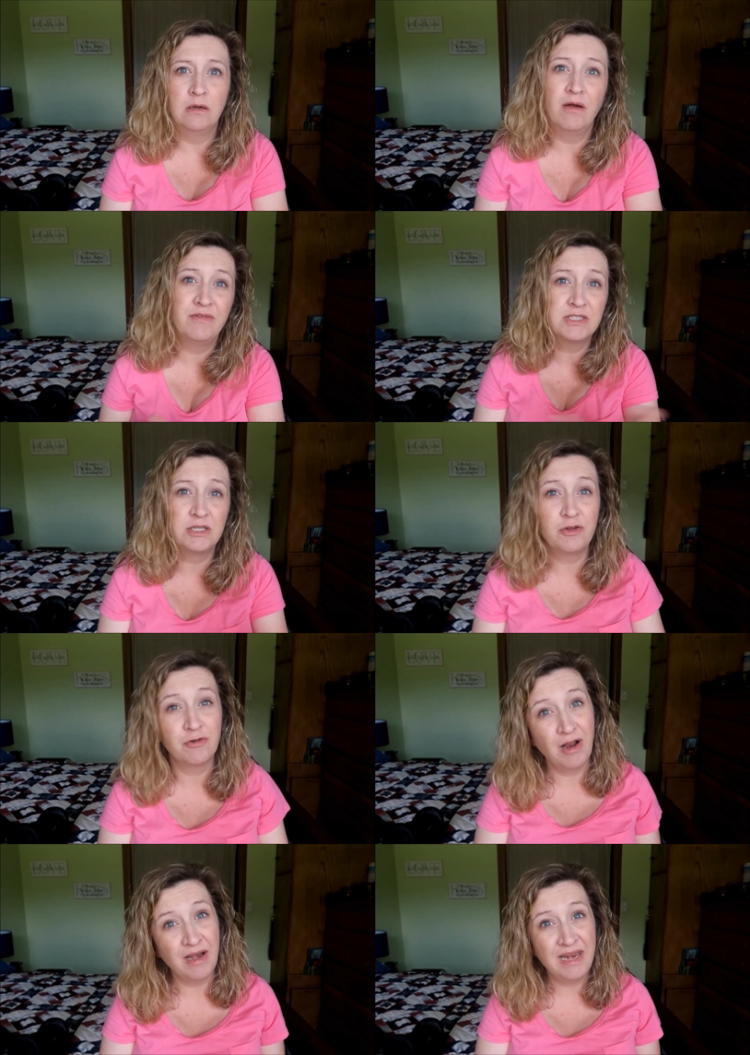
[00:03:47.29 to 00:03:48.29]
obviously you can
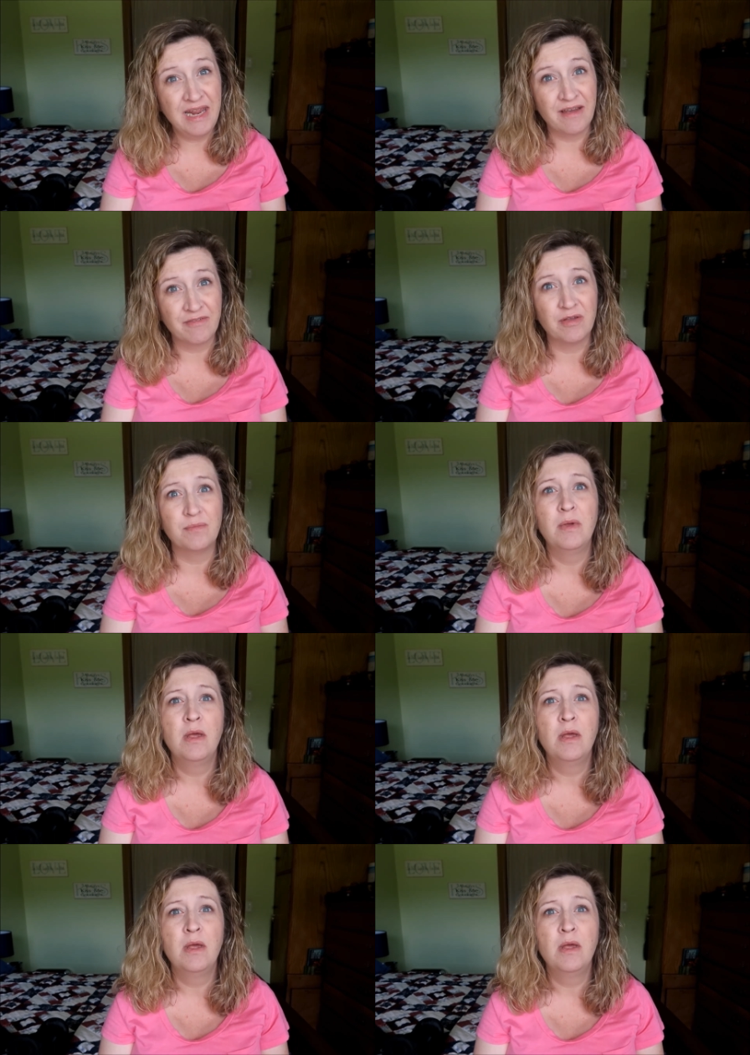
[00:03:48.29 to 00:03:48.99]
ride any of them,